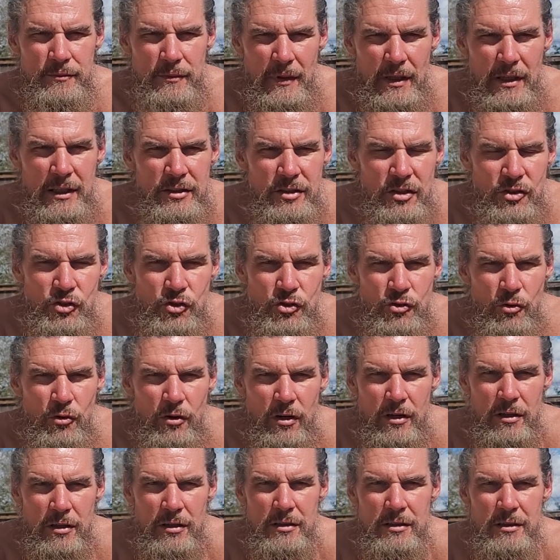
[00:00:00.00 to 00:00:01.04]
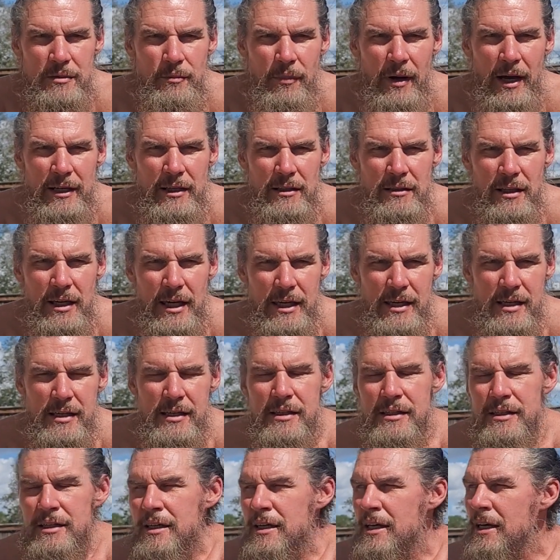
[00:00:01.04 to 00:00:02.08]
in the store by the lake.
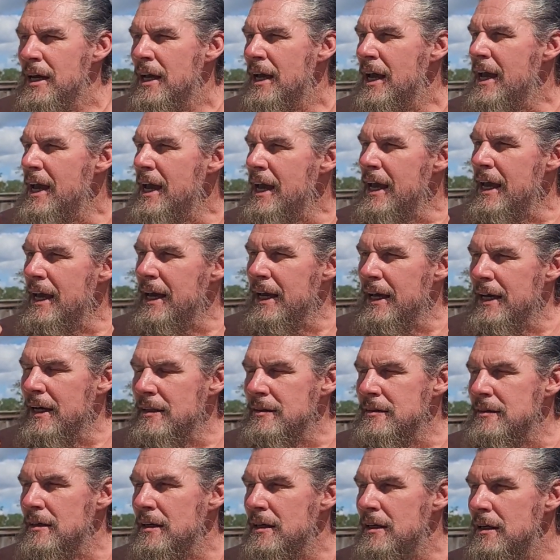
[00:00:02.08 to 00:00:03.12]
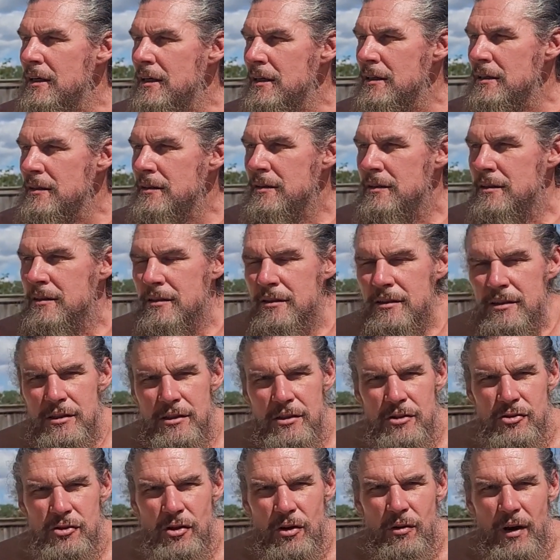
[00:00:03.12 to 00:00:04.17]
And
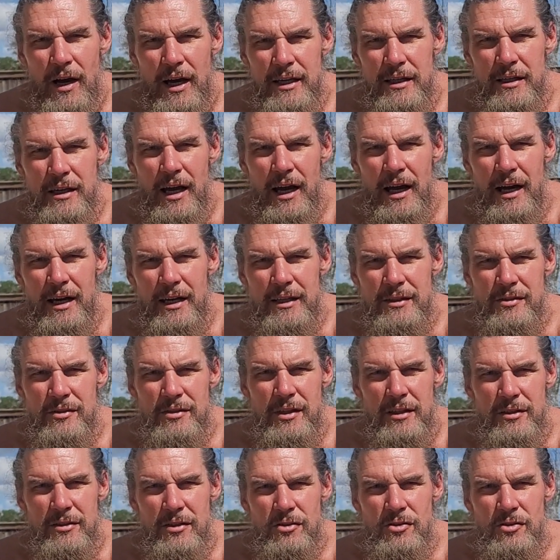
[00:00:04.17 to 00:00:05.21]
so I sent the